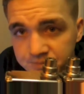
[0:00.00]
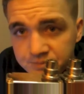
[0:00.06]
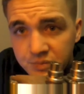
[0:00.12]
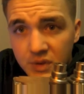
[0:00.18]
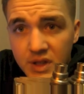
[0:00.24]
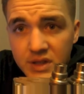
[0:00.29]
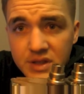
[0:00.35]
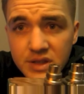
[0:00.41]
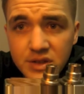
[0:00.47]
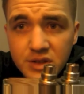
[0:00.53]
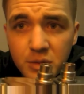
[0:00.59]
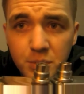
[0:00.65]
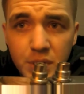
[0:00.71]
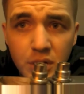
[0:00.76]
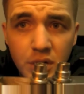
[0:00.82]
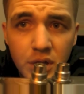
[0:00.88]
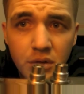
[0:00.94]
This is the
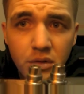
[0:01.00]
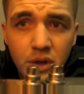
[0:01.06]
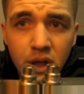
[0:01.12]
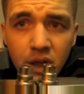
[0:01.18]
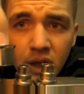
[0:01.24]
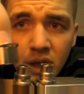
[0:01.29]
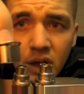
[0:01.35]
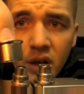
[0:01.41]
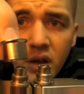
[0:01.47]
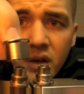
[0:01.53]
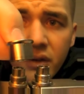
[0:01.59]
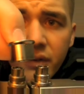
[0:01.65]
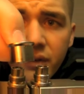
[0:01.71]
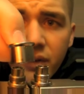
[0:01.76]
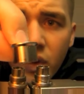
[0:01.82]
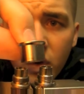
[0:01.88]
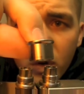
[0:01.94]
beauty ring
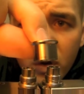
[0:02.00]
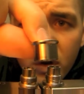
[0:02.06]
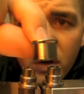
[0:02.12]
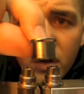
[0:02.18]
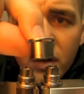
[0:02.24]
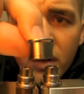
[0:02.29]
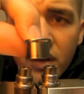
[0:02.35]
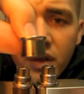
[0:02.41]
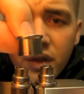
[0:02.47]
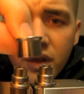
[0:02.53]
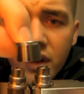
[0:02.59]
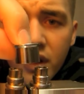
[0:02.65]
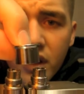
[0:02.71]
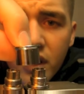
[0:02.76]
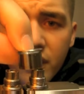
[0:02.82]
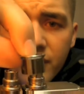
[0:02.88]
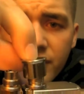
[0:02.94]
for
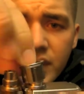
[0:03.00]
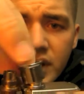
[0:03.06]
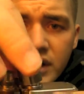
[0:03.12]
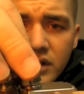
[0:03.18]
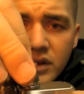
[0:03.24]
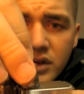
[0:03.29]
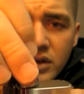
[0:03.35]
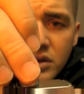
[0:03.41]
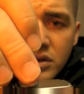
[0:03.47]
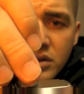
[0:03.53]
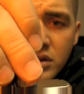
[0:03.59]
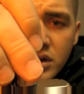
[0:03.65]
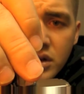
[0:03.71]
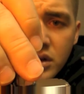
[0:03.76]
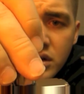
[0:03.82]
the V2.